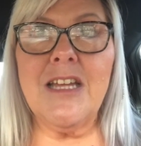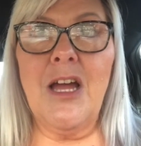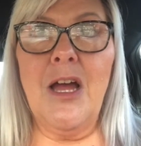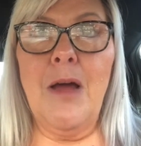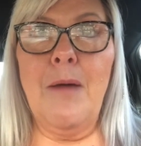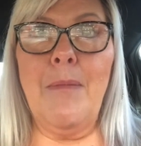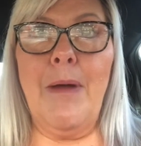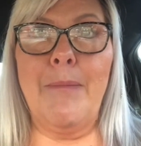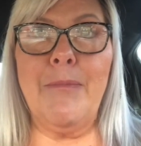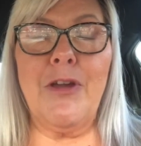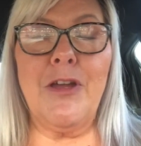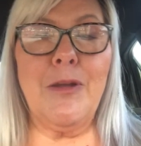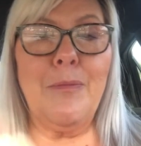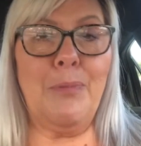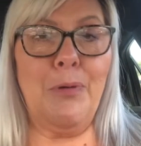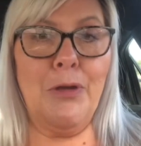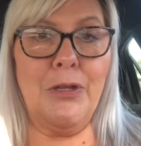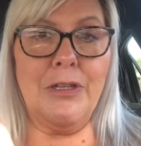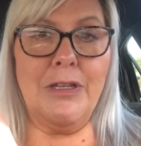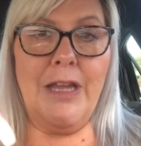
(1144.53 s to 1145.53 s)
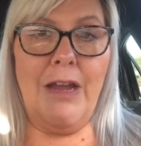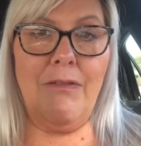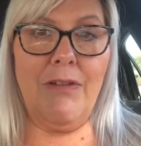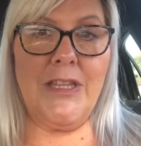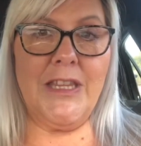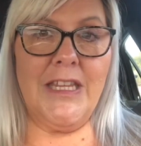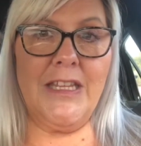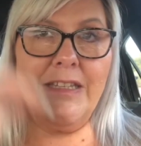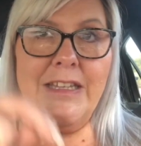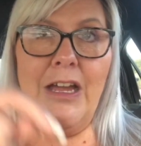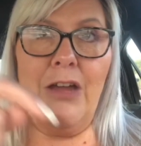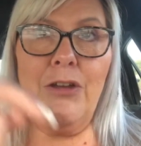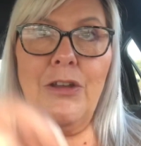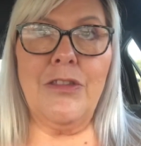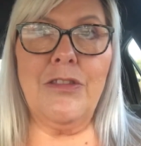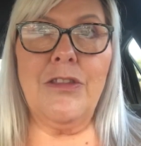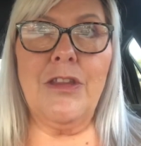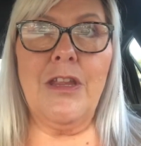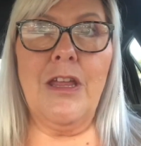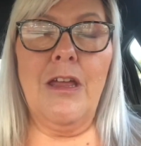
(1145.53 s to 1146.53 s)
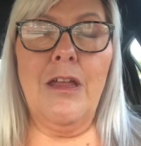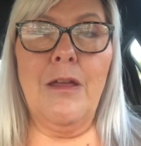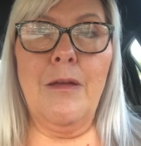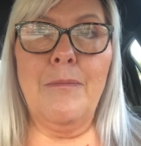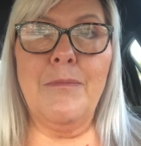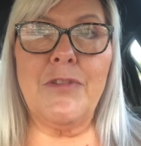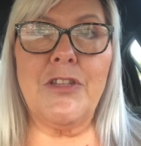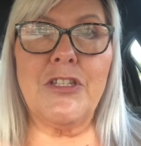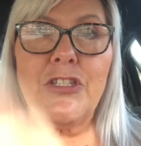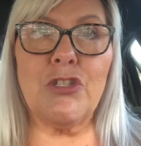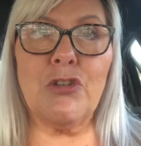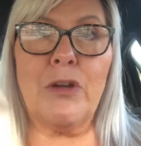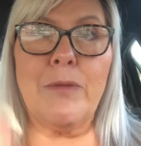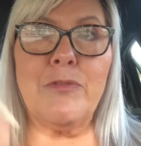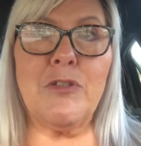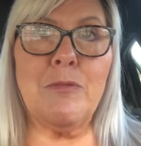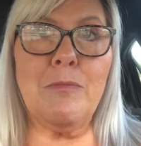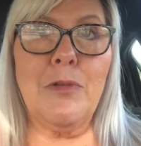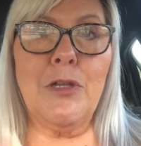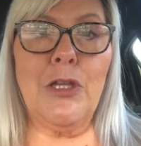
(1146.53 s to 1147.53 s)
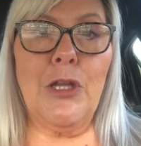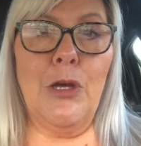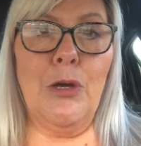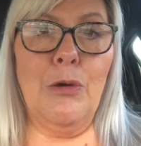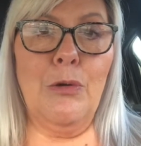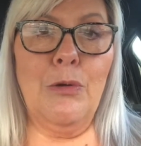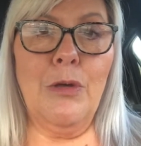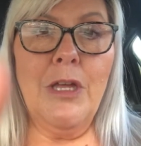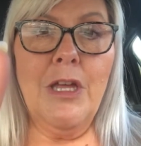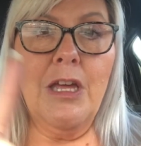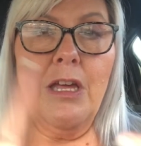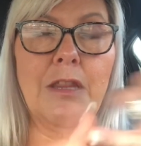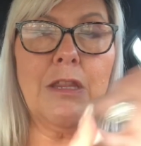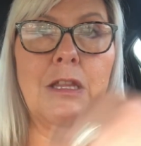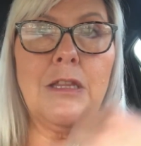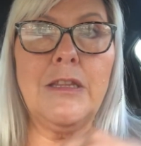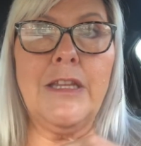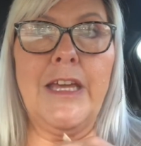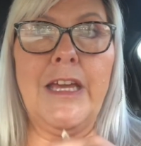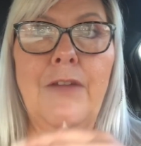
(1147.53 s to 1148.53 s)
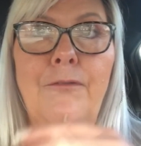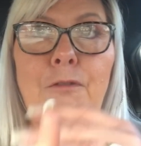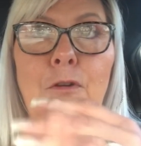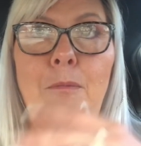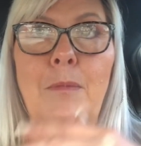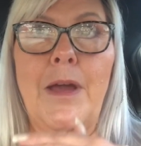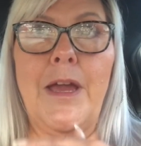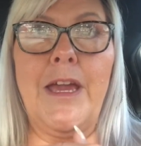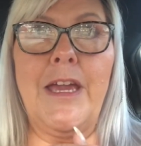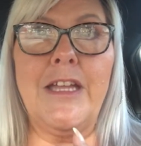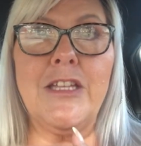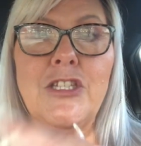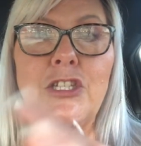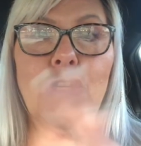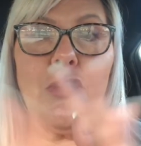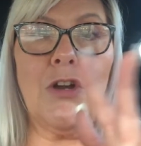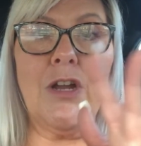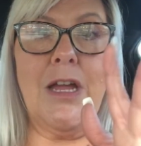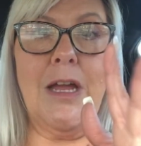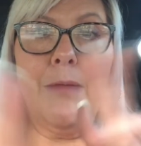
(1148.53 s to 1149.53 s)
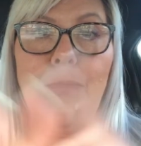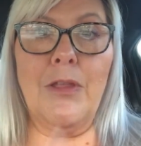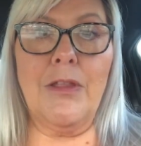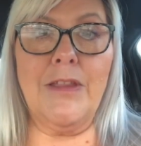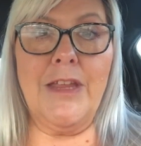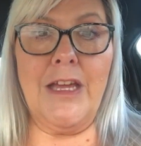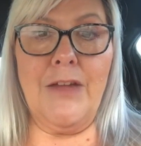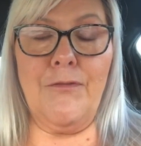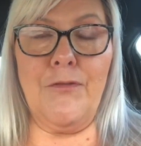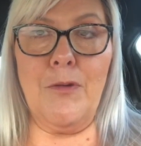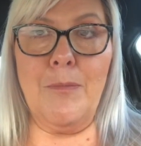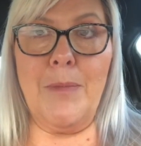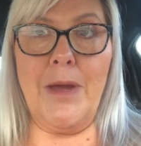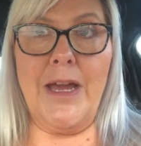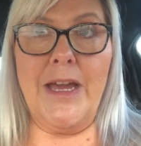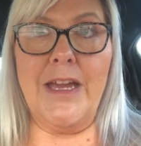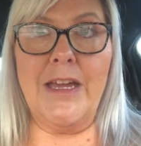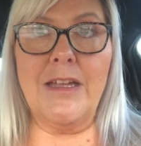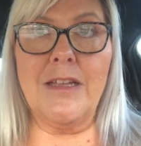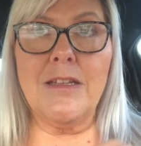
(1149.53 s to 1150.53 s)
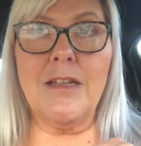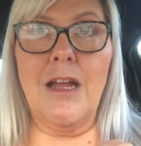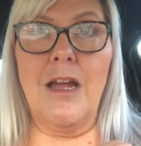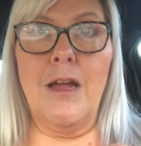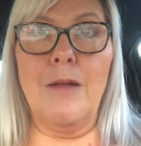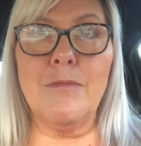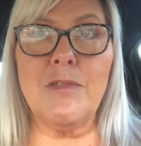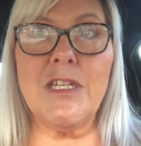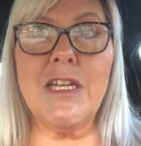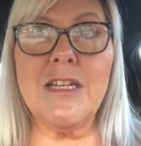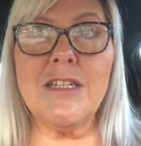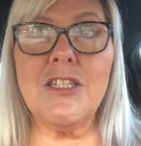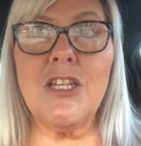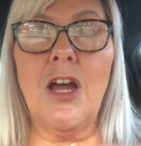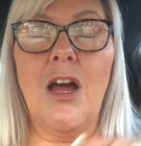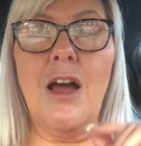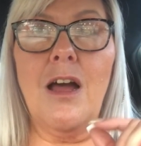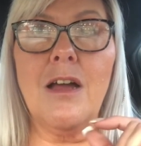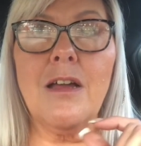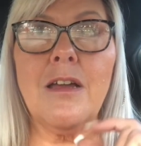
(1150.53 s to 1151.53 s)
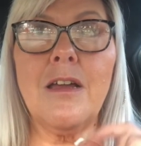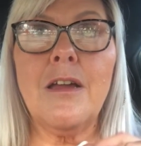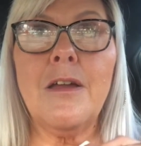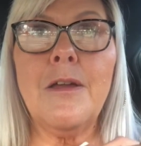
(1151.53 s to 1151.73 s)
I'm going to put everything down in the description below. The link for my Instagram, the link for my TikTok.